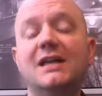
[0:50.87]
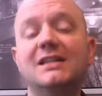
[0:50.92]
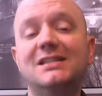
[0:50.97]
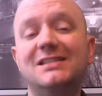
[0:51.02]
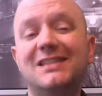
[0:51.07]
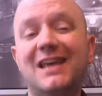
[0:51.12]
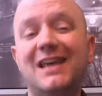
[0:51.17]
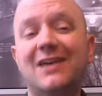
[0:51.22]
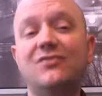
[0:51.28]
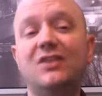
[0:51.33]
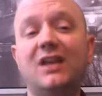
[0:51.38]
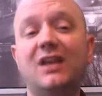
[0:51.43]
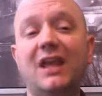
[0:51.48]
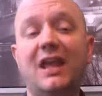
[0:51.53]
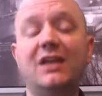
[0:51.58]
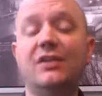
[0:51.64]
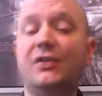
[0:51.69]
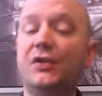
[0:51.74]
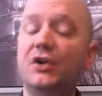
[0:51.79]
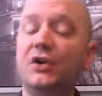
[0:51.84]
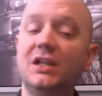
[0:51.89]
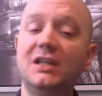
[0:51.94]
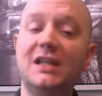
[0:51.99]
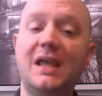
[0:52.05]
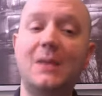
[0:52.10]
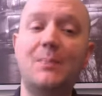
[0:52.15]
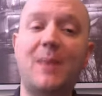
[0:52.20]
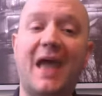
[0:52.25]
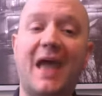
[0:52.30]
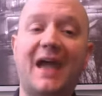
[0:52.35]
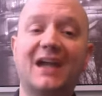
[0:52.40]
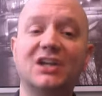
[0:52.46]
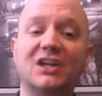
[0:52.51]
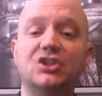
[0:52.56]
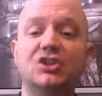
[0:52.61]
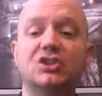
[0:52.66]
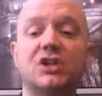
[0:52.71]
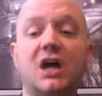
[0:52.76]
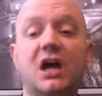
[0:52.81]
7 and 30-day
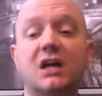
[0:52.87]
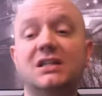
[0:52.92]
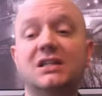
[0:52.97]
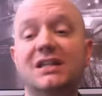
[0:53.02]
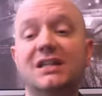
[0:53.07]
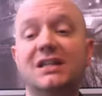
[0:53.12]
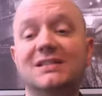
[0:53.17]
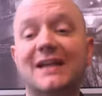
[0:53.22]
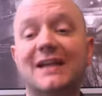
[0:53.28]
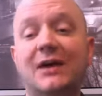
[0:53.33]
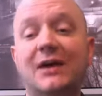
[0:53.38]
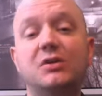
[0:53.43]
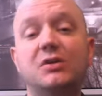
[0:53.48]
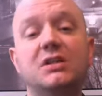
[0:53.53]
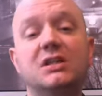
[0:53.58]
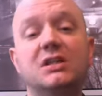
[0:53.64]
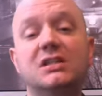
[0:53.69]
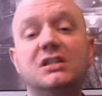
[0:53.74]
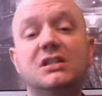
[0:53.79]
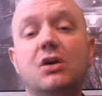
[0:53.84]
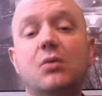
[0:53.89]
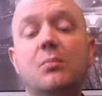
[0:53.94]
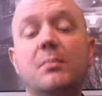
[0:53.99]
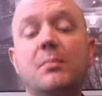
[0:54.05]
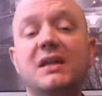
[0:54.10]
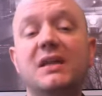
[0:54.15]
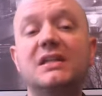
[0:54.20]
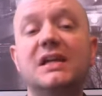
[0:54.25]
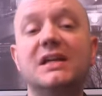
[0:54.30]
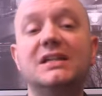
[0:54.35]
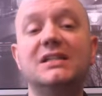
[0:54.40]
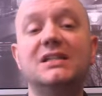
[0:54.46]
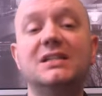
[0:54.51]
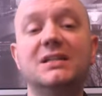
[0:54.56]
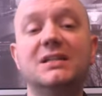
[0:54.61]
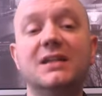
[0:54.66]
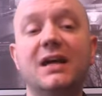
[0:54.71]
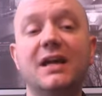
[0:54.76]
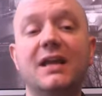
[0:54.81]
packages are discounted until midnight
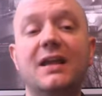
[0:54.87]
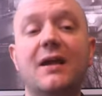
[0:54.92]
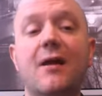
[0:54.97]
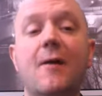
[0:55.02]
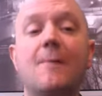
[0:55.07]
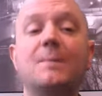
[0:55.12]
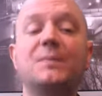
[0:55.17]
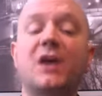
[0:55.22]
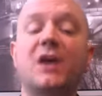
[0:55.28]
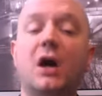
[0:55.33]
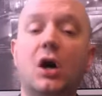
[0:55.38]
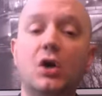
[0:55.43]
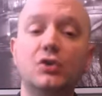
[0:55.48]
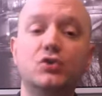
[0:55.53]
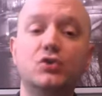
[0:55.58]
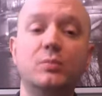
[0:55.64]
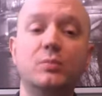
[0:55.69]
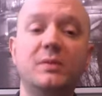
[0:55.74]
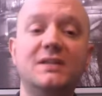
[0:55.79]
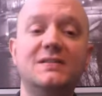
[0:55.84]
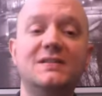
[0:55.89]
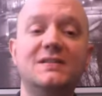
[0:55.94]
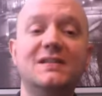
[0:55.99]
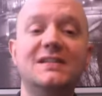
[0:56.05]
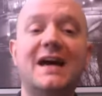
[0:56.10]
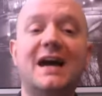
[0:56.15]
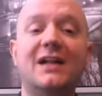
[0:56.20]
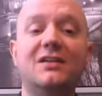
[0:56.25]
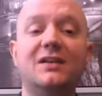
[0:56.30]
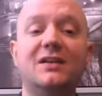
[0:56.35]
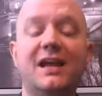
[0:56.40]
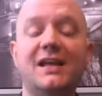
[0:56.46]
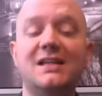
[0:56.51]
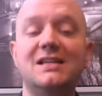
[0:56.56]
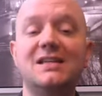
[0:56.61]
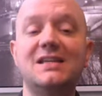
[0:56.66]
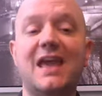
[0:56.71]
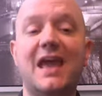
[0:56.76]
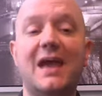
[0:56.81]
tonight. Also means the dollar
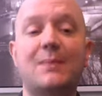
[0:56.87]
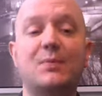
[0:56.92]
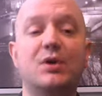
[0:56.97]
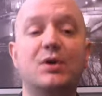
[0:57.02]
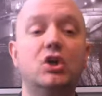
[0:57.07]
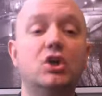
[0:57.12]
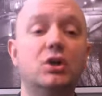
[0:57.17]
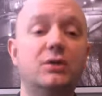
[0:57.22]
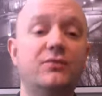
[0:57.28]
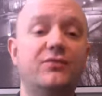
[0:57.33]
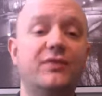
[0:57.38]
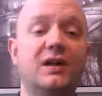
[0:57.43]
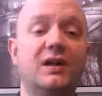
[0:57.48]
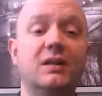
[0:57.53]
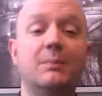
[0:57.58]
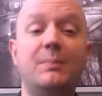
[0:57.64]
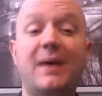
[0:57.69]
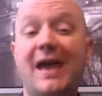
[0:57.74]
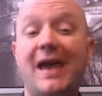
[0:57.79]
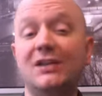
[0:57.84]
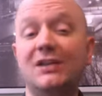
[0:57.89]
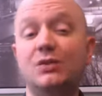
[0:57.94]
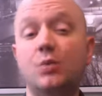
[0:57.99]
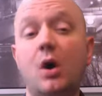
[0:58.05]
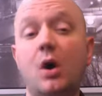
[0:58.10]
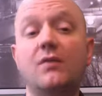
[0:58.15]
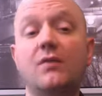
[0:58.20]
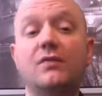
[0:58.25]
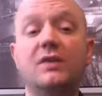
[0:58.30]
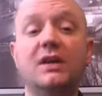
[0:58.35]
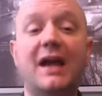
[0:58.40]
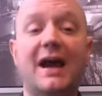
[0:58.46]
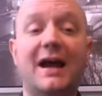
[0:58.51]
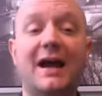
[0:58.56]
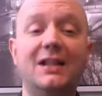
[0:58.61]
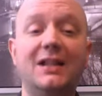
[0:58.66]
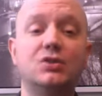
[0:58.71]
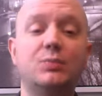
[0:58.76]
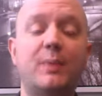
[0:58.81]
handicapper, Goodfellow, Pac-12,
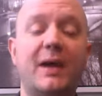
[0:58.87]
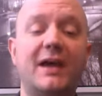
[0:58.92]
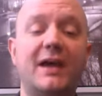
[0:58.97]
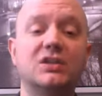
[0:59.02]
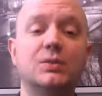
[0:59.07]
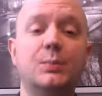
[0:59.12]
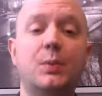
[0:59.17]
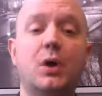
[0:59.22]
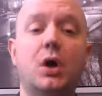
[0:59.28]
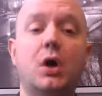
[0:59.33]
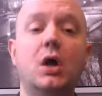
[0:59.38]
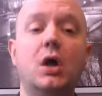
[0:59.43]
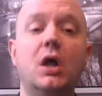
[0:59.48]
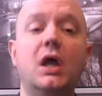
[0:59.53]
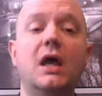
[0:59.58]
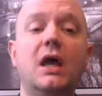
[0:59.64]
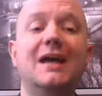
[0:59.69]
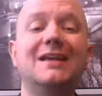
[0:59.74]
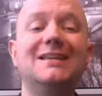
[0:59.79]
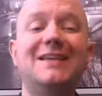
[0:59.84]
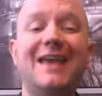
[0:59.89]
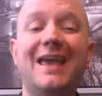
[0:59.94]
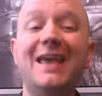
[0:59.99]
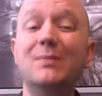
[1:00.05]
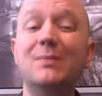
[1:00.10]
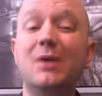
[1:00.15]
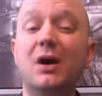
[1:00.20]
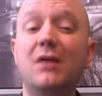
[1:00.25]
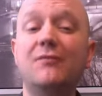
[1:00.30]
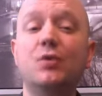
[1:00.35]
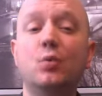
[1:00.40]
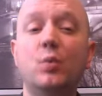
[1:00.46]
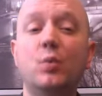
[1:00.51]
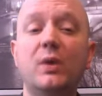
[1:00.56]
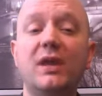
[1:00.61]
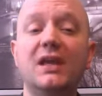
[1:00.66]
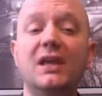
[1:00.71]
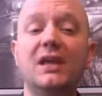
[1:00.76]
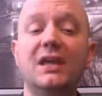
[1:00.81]
college basketball, game of the
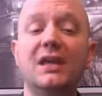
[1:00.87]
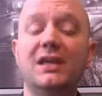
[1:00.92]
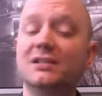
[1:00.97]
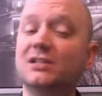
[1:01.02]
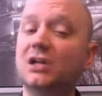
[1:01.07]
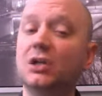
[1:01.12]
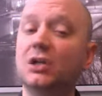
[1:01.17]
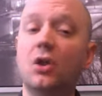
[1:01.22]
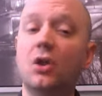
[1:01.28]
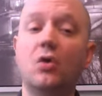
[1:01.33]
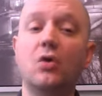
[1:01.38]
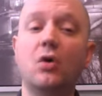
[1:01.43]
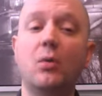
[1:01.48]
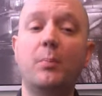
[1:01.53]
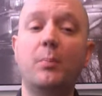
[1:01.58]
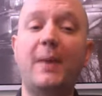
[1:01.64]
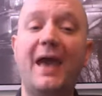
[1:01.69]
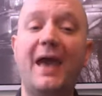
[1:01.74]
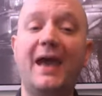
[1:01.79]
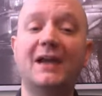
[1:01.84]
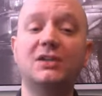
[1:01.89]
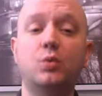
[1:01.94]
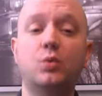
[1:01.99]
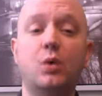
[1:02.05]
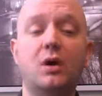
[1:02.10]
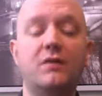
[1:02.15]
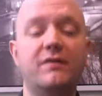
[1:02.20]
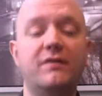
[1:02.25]
week. He is our local Pac-12